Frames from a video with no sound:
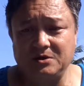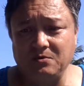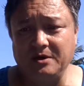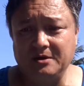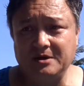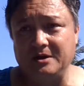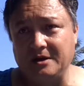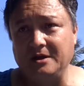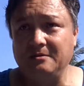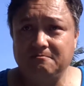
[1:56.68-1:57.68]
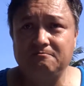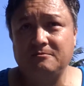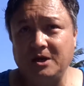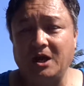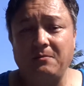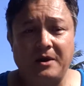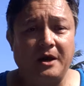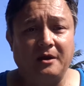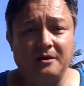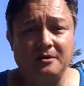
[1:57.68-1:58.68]
we're gonna kick it
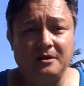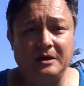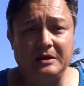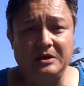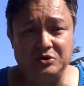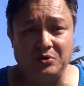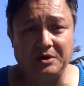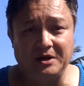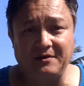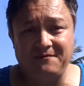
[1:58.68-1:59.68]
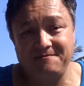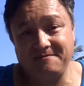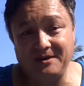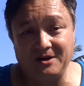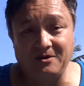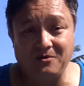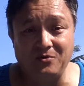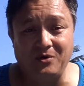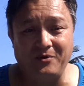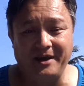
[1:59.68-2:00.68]
back and enjoying life,
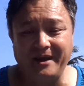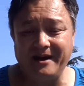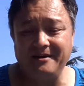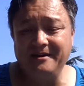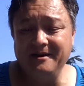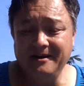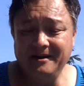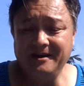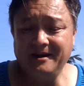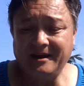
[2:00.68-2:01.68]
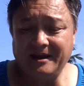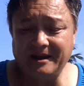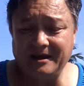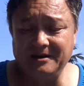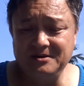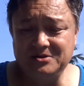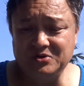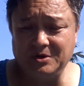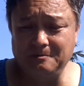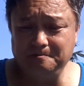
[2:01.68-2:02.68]
what we can. And
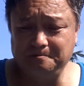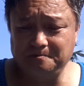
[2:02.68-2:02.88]
so